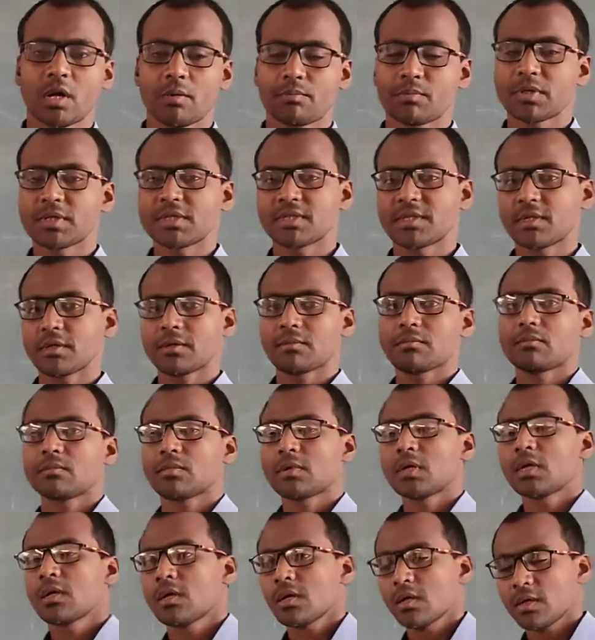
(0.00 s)

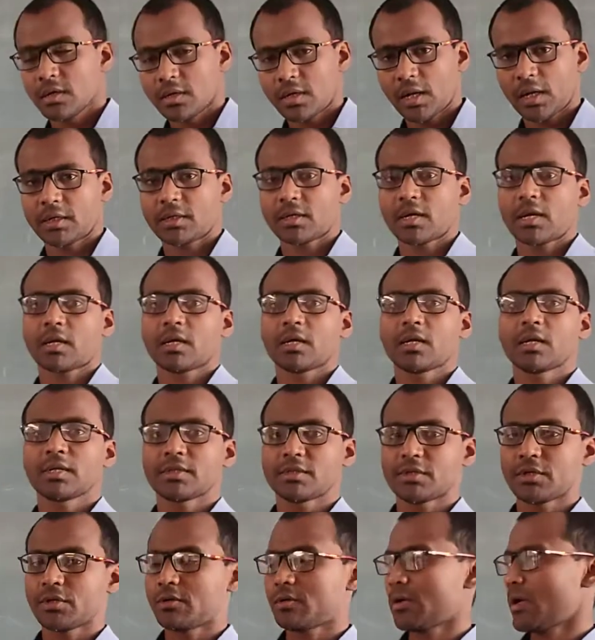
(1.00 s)
trapezium, rectangle,
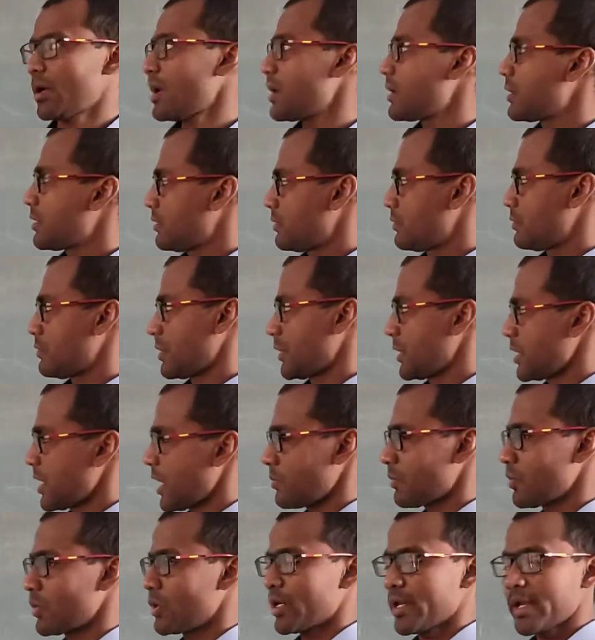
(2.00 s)
etc. Okay, I
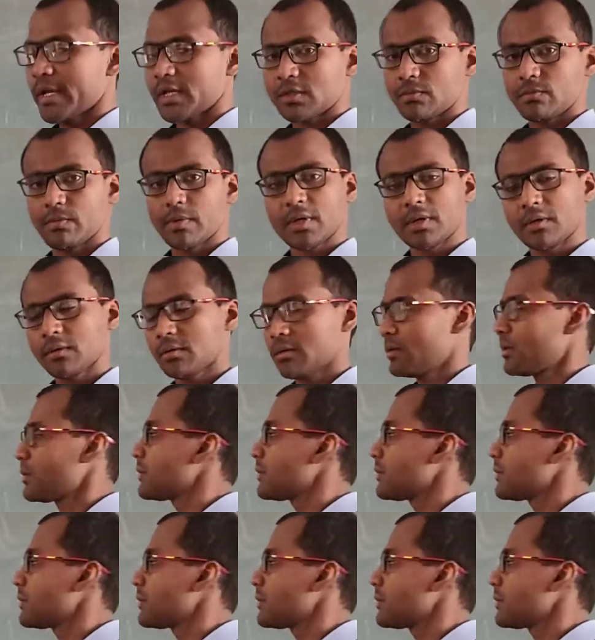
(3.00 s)
have already explained.